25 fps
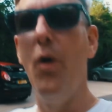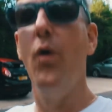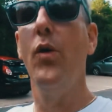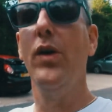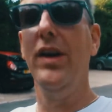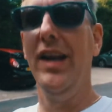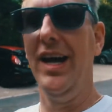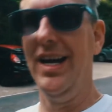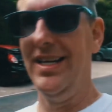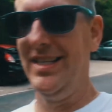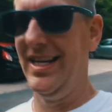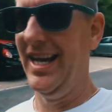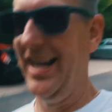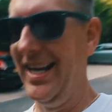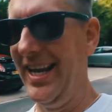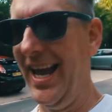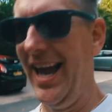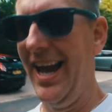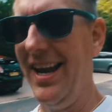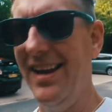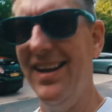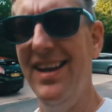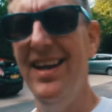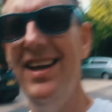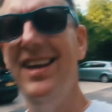organise it
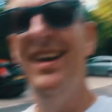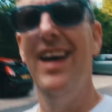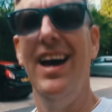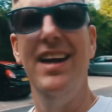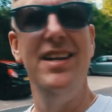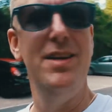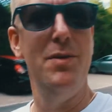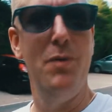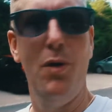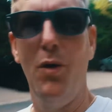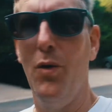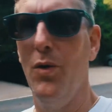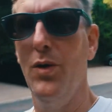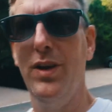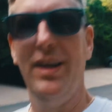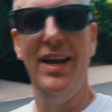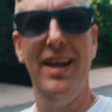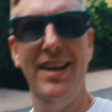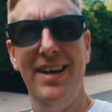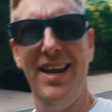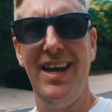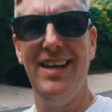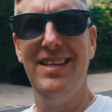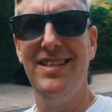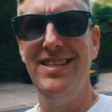again, and do it all
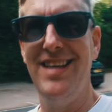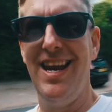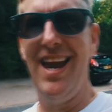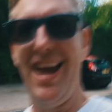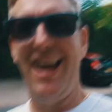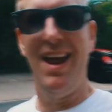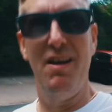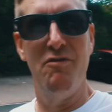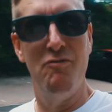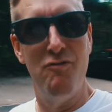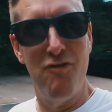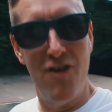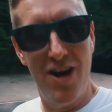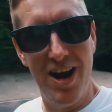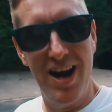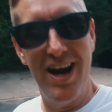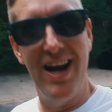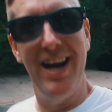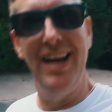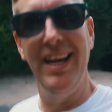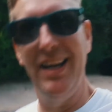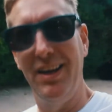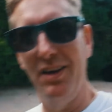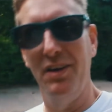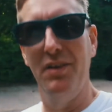again next year.
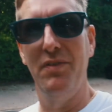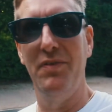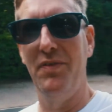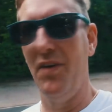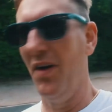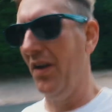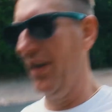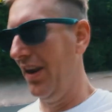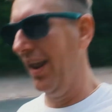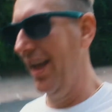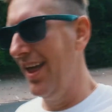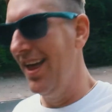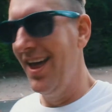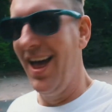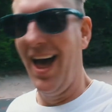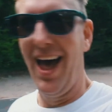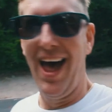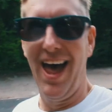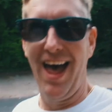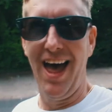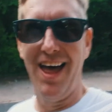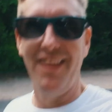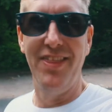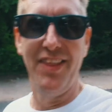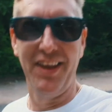Really good fun.
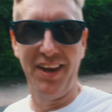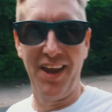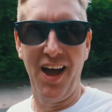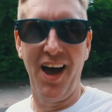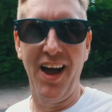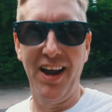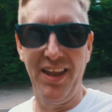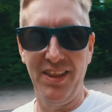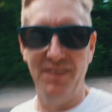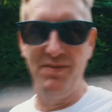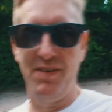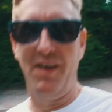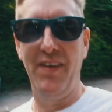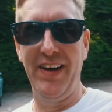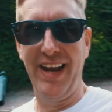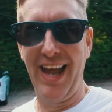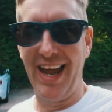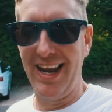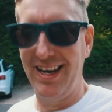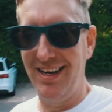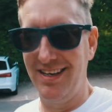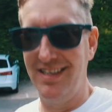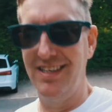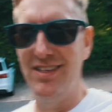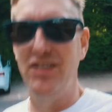And the guy at the very
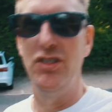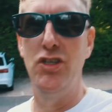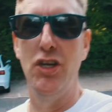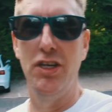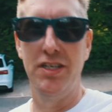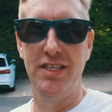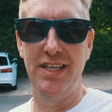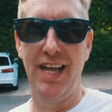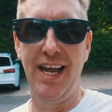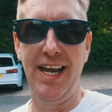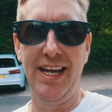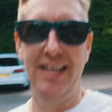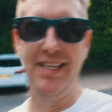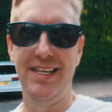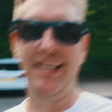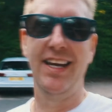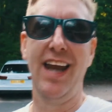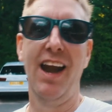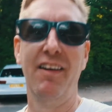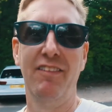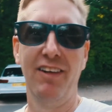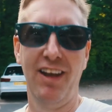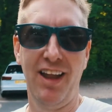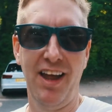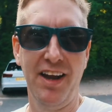end just ate a
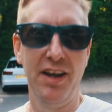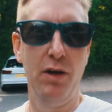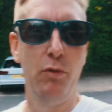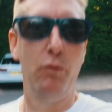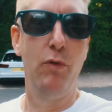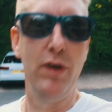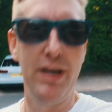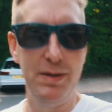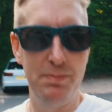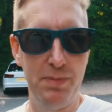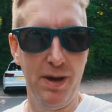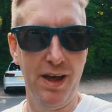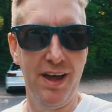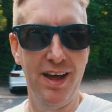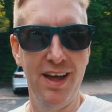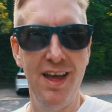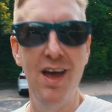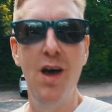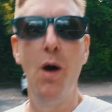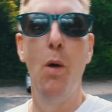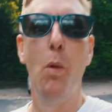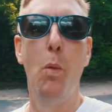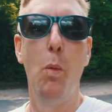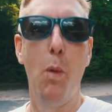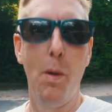Carolina Reaper,
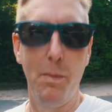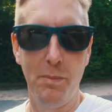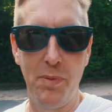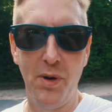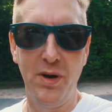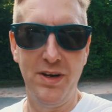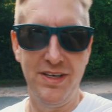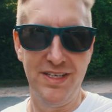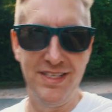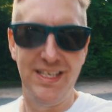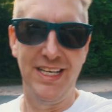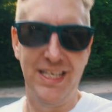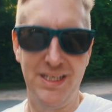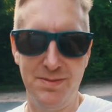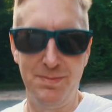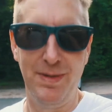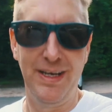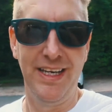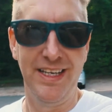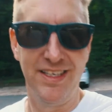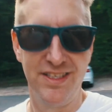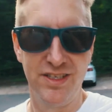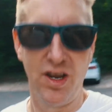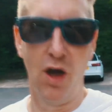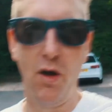1.6
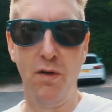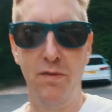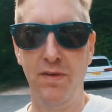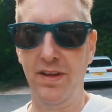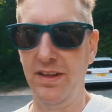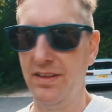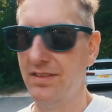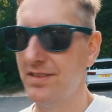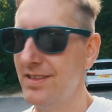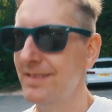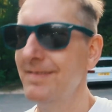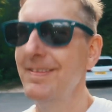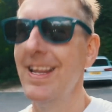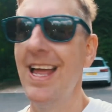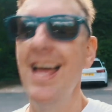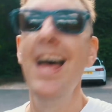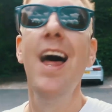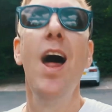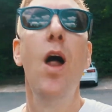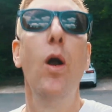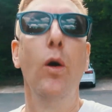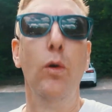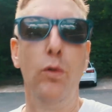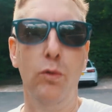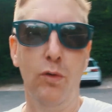million Scovilles.
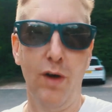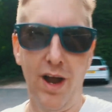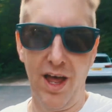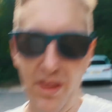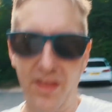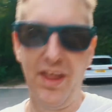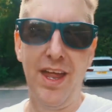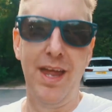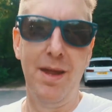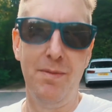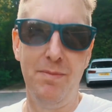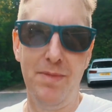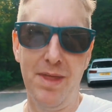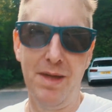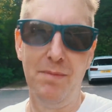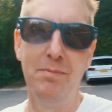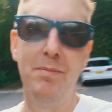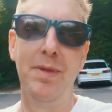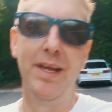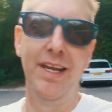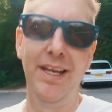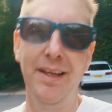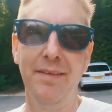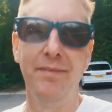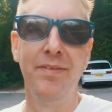Rather him
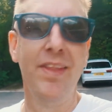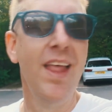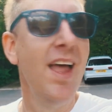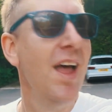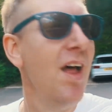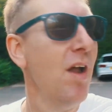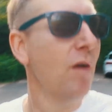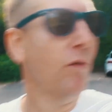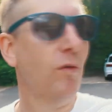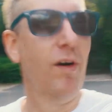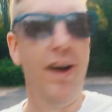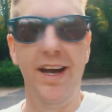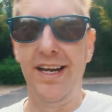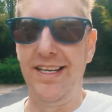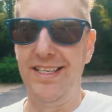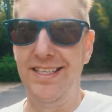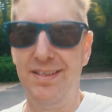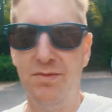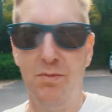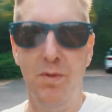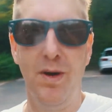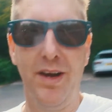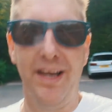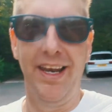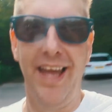than me.
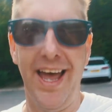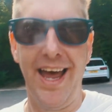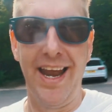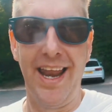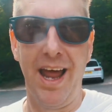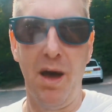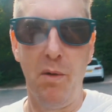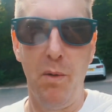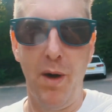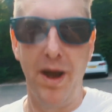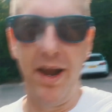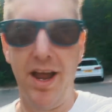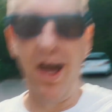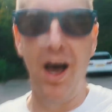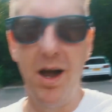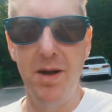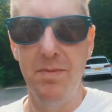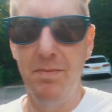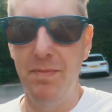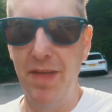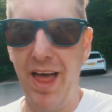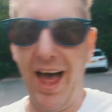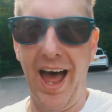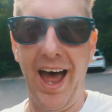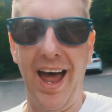Right, we're going to head our way
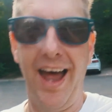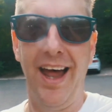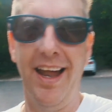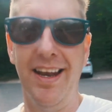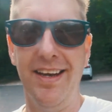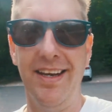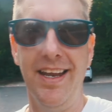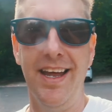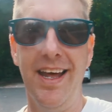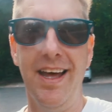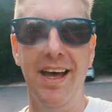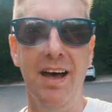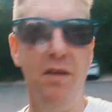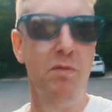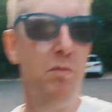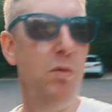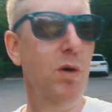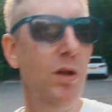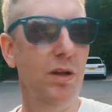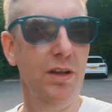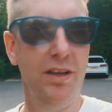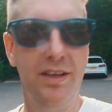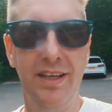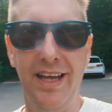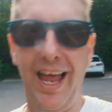home and
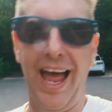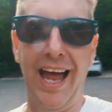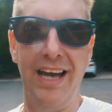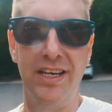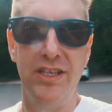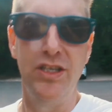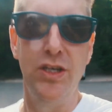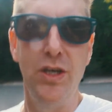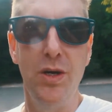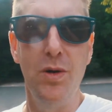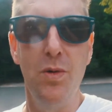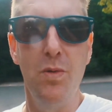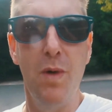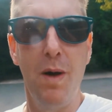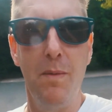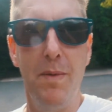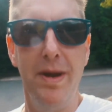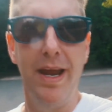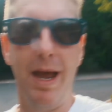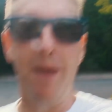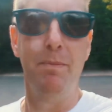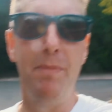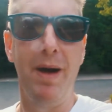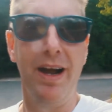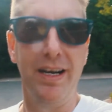we'll catch you when
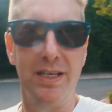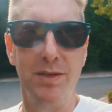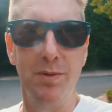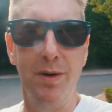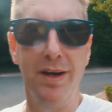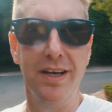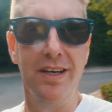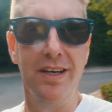we get back to